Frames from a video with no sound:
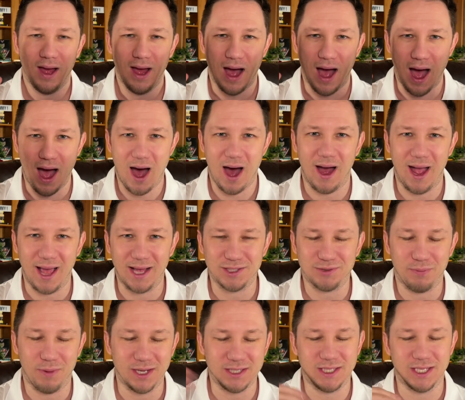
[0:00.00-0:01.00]
as
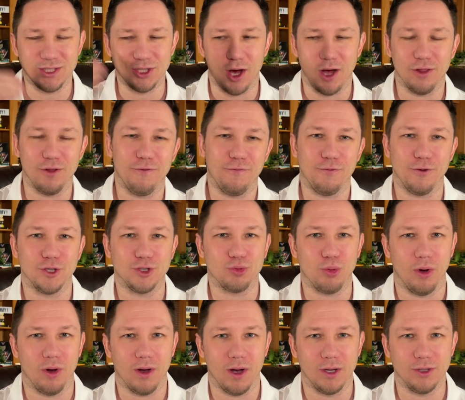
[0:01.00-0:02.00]
much as other first
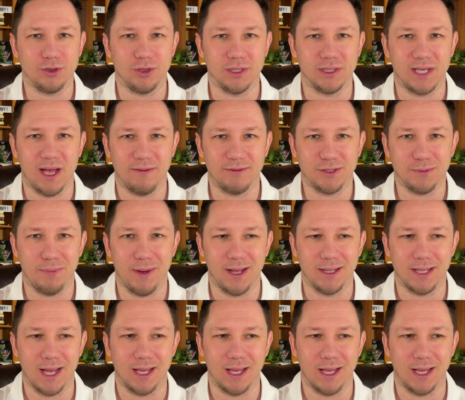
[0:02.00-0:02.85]
world countries have spent.